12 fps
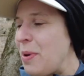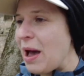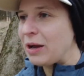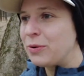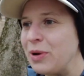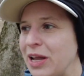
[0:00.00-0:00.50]

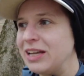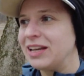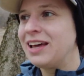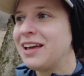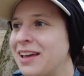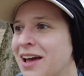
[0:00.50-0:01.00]
back when
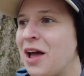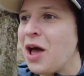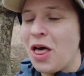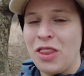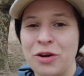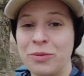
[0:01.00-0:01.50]

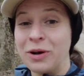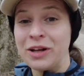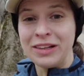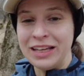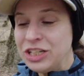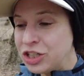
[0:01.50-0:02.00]
there were
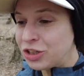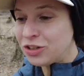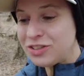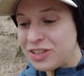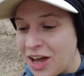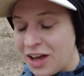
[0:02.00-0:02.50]

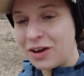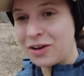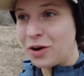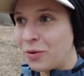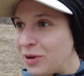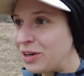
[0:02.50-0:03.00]
glaciers
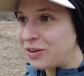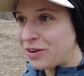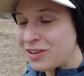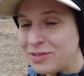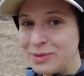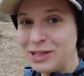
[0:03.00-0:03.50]
going
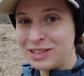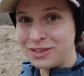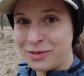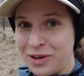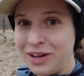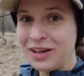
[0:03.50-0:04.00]
across
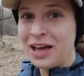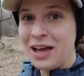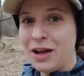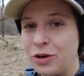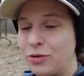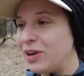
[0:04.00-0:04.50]
Minnesota,
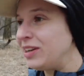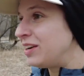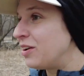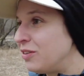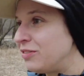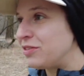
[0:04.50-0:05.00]
creating
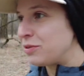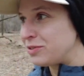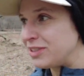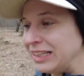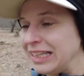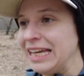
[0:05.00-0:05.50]
all of
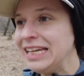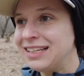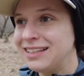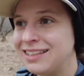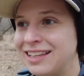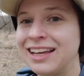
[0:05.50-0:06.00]
those
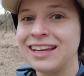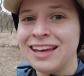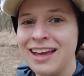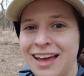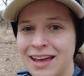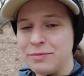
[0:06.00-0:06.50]
lakes
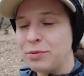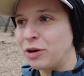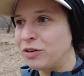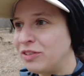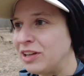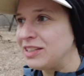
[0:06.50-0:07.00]
and
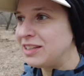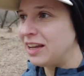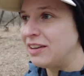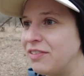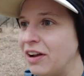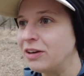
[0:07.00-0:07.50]
perfect
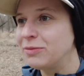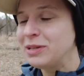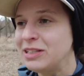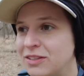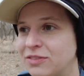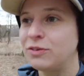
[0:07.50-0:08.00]

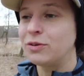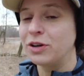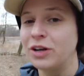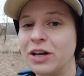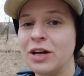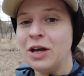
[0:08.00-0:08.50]
environments
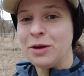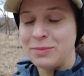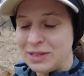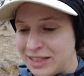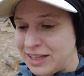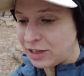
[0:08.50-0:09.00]
for
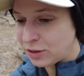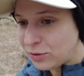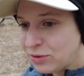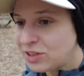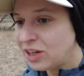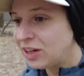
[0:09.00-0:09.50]

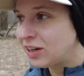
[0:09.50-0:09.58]
mosquitoes,